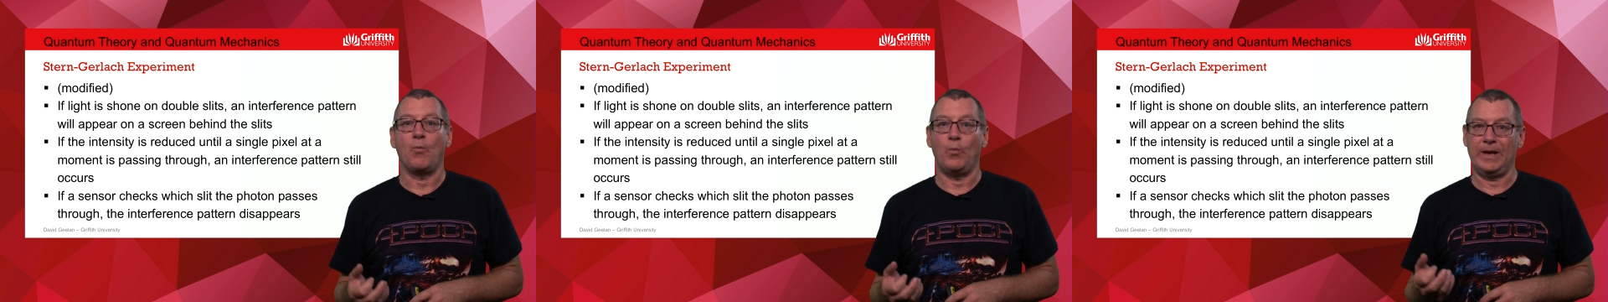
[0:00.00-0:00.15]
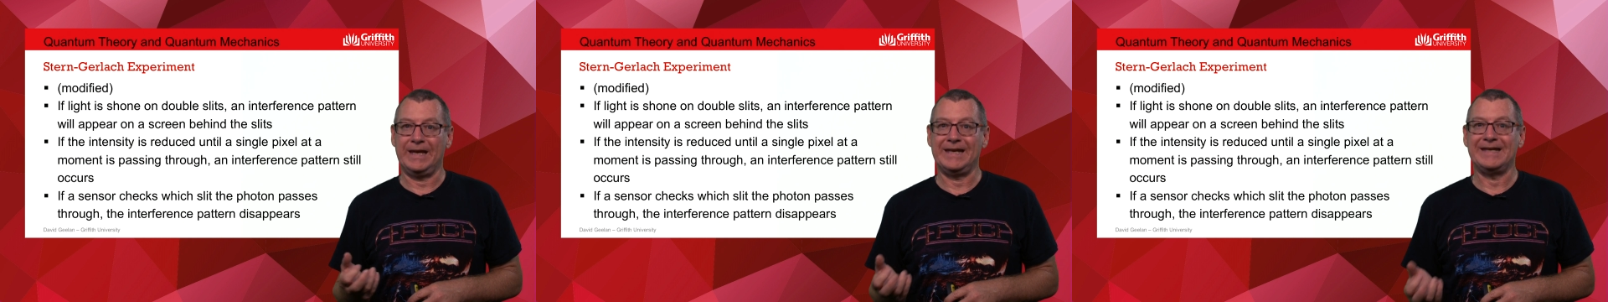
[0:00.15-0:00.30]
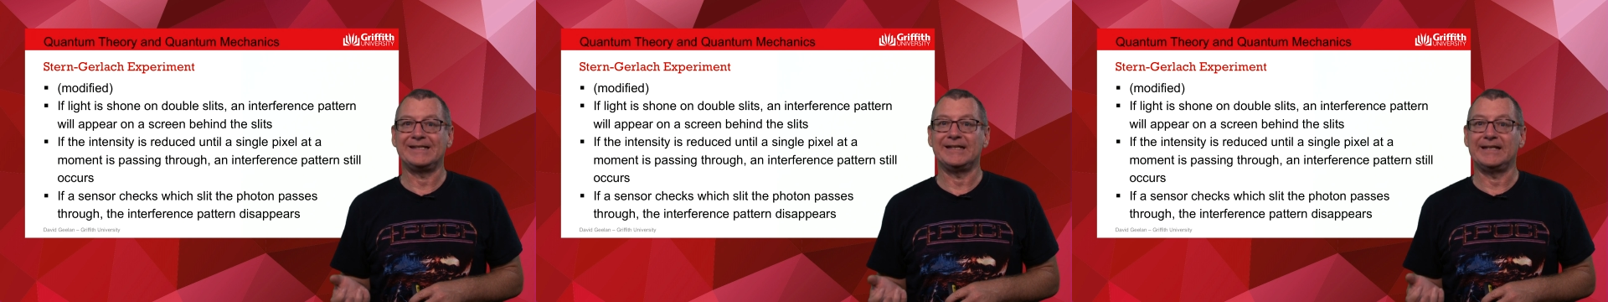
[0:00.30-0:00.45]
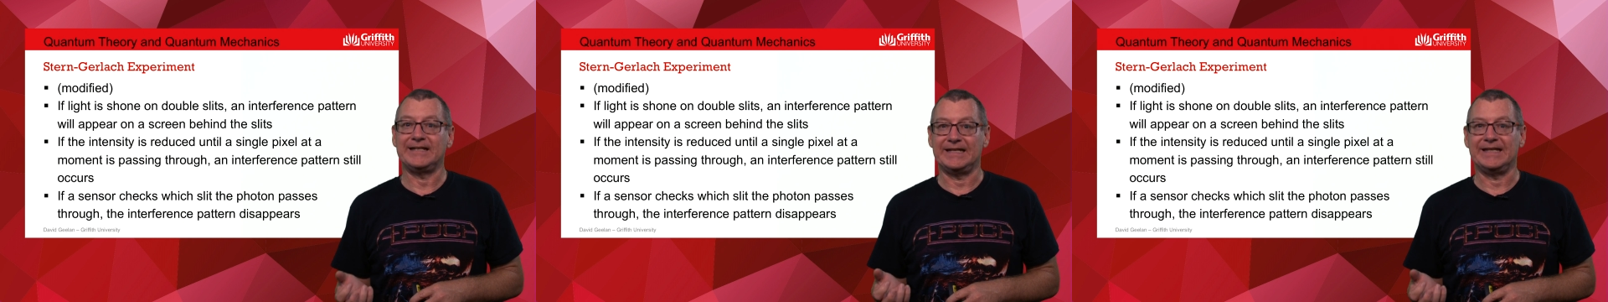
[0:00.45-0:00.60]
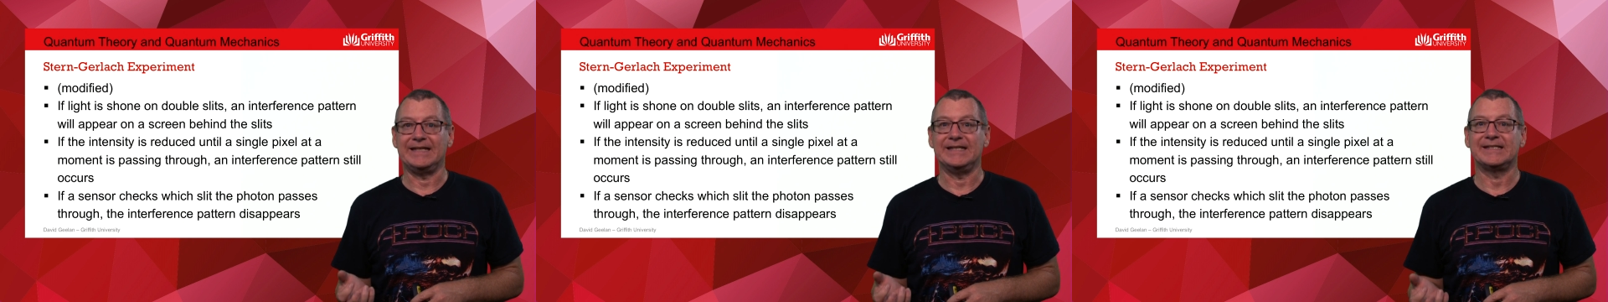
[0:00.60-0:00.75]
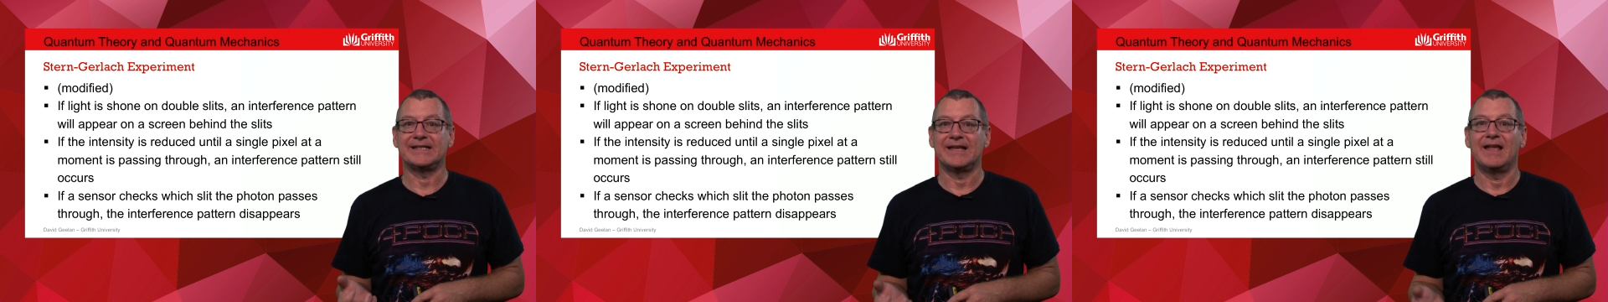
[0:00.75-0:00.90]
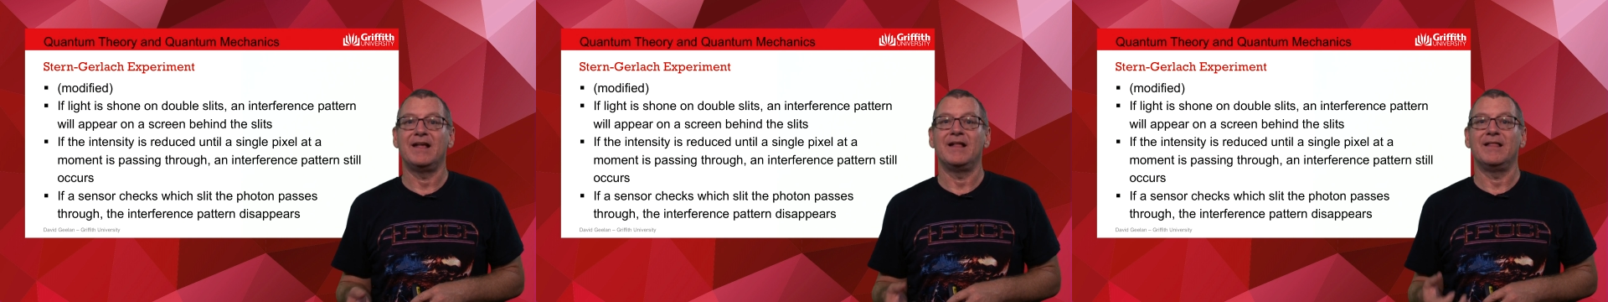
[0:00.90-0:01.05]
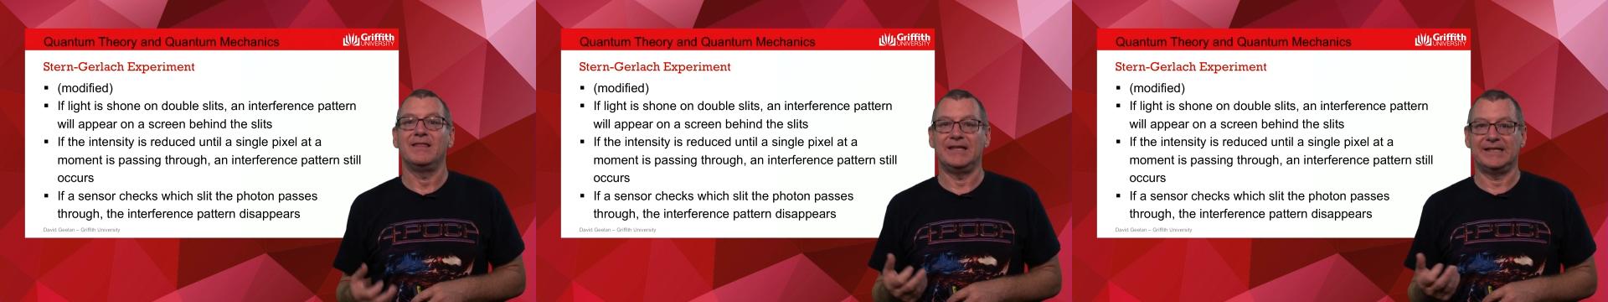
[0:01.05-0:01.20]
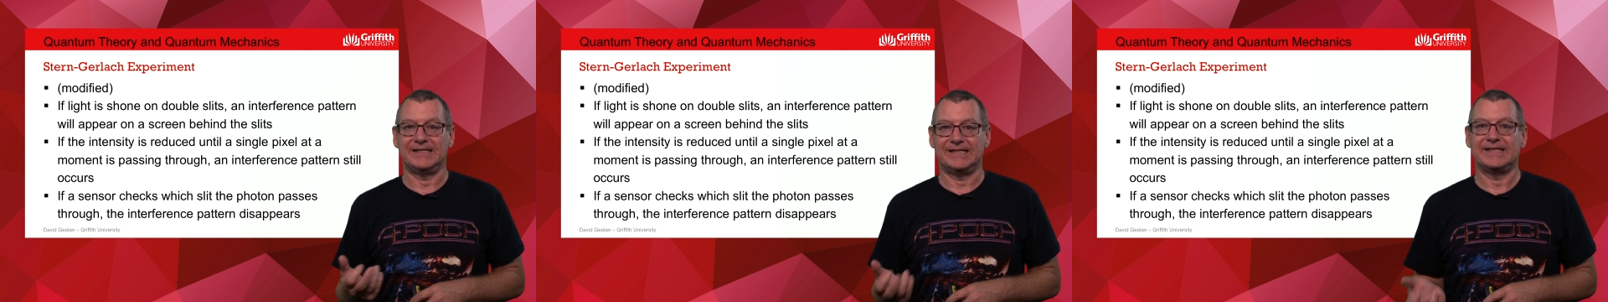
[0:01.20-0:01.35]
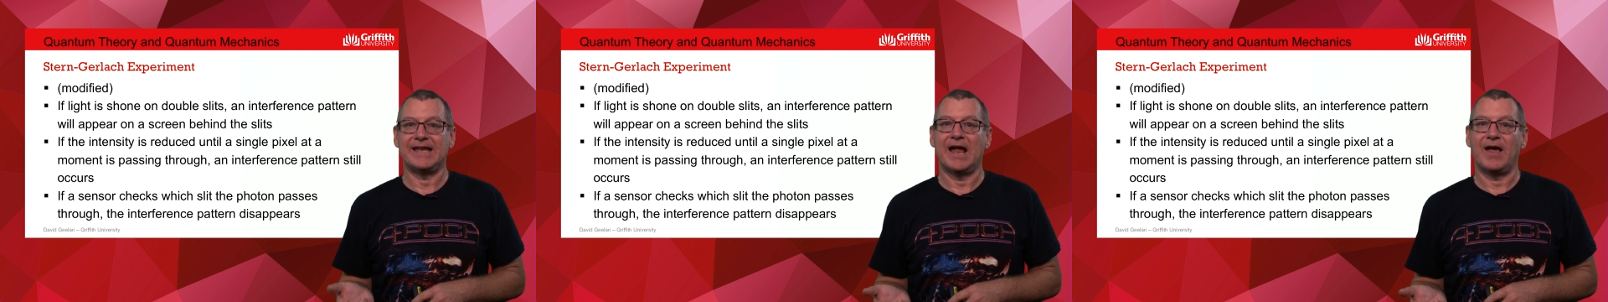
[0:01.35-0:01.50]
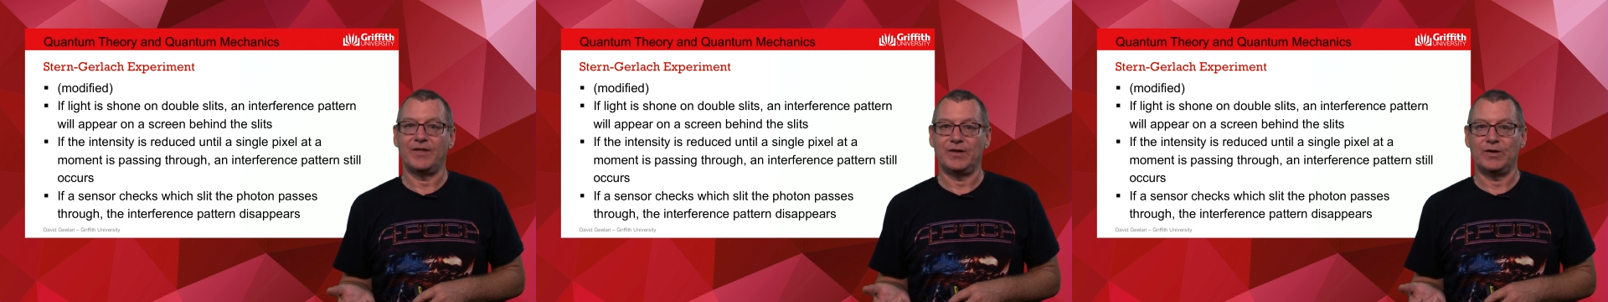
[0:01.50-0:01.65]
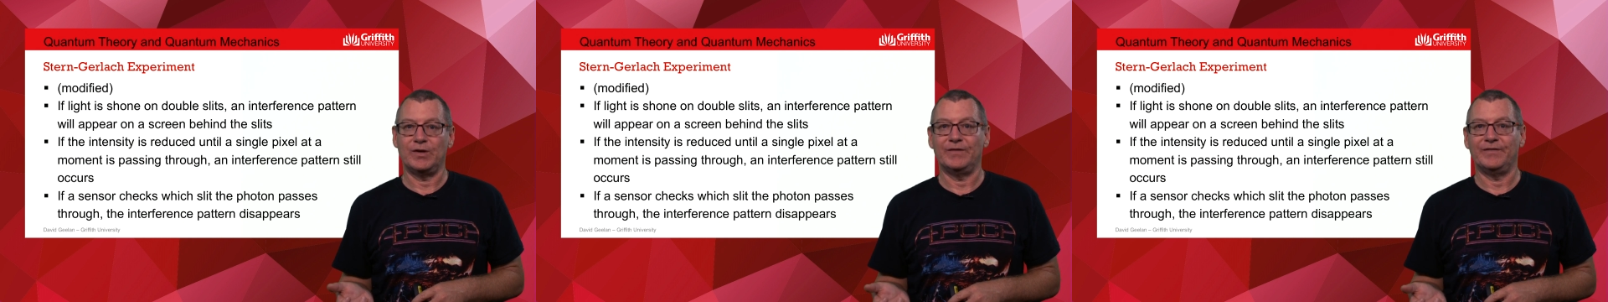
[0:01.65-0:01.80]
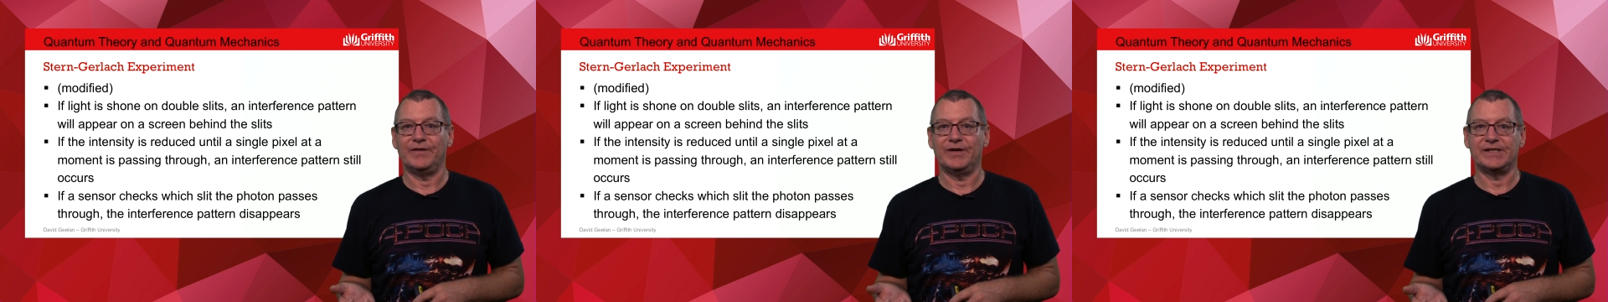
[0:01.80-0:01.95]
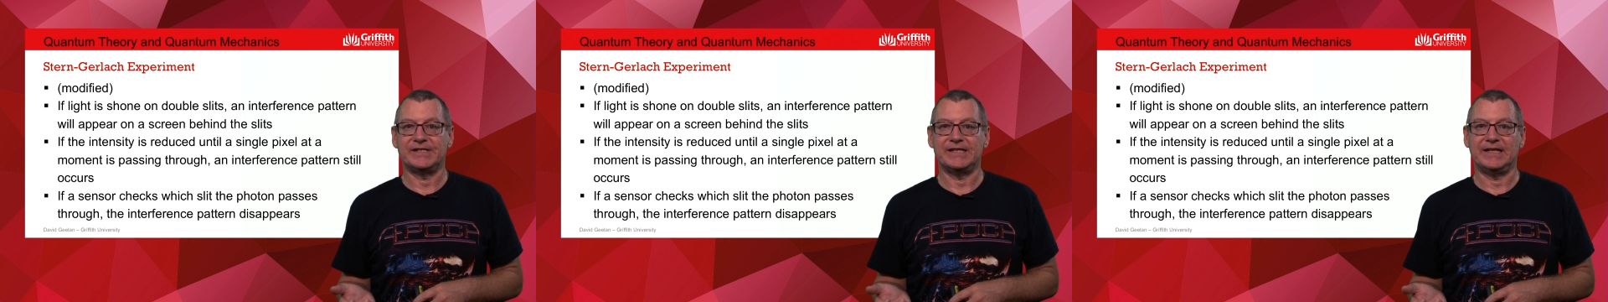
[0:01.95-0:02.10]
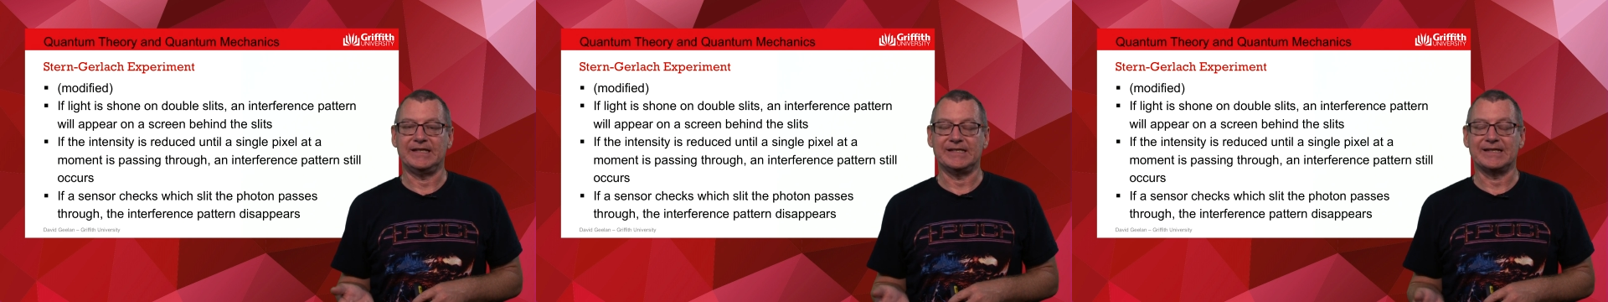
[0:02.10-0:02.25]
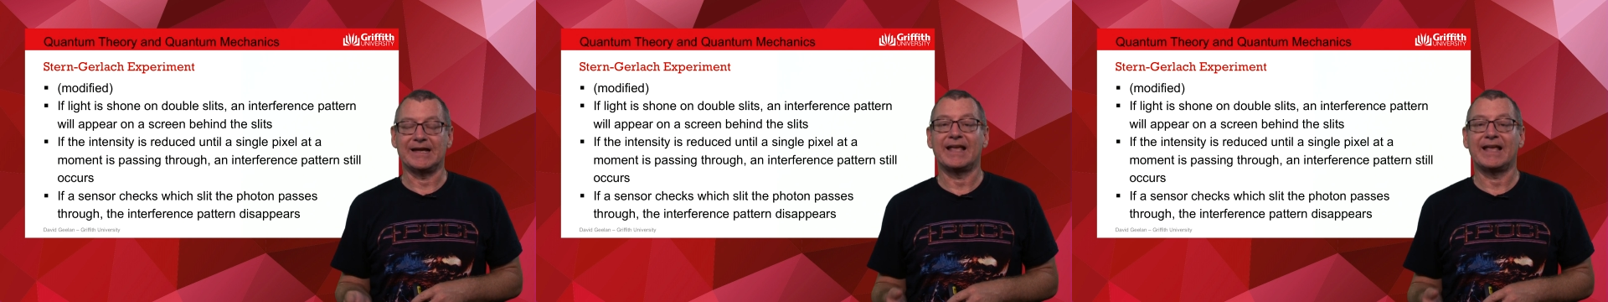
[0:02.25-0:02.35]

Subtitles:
weird as it is, this is how the universe is.